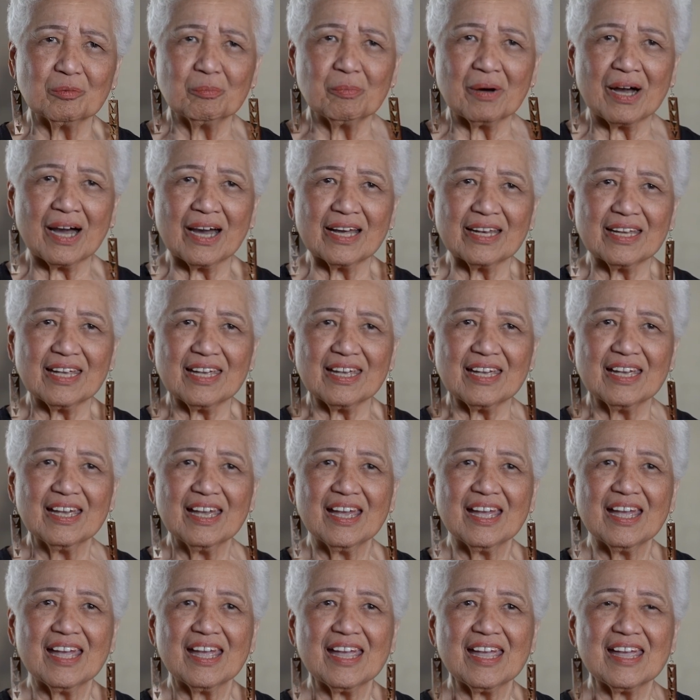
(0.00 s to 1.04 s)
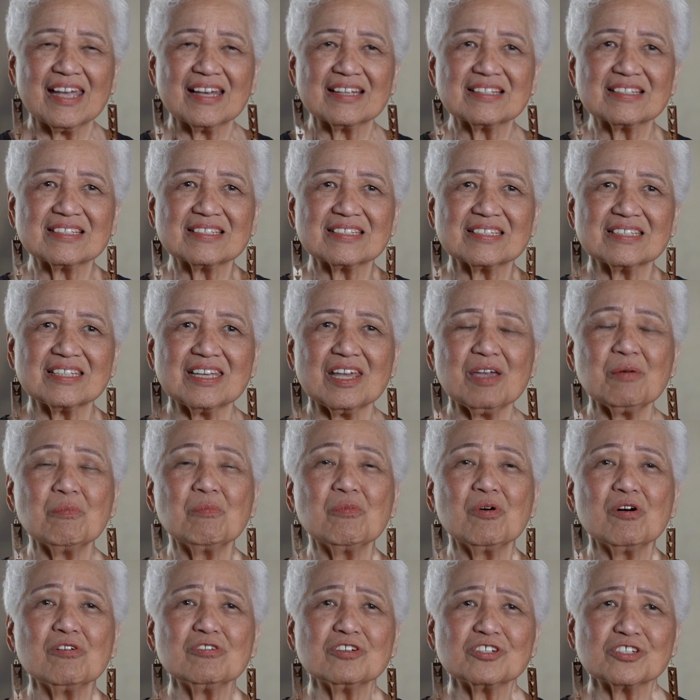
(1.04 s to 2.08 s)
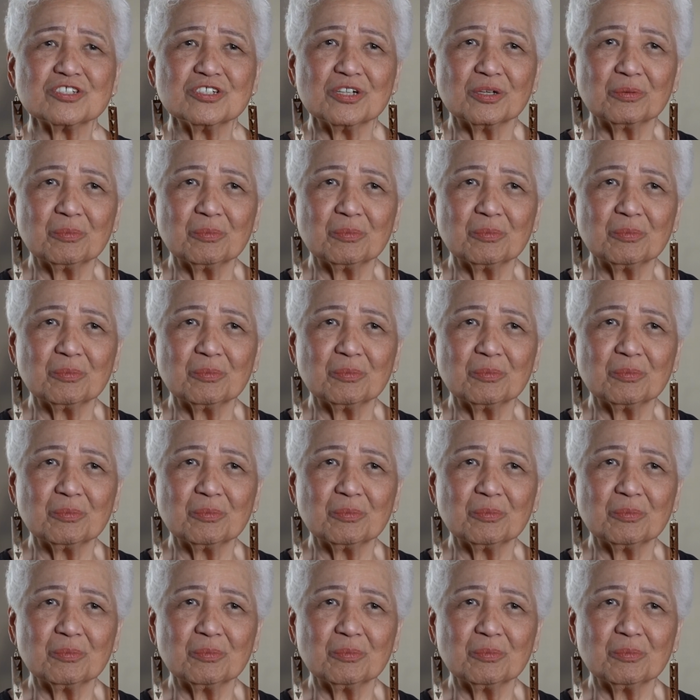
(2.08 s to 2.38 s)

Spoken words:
body. It's the emotional